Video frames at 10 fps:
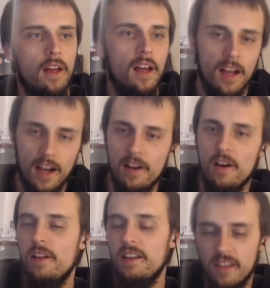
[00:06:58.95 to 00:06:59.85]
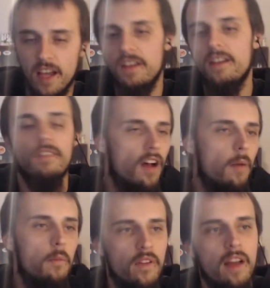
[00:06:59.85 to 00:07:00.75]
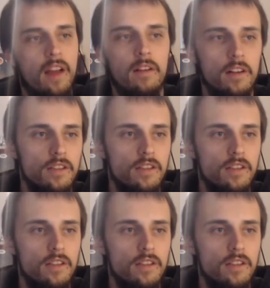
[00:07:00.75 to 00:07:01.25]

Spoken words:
And I know they say you can sub flavors.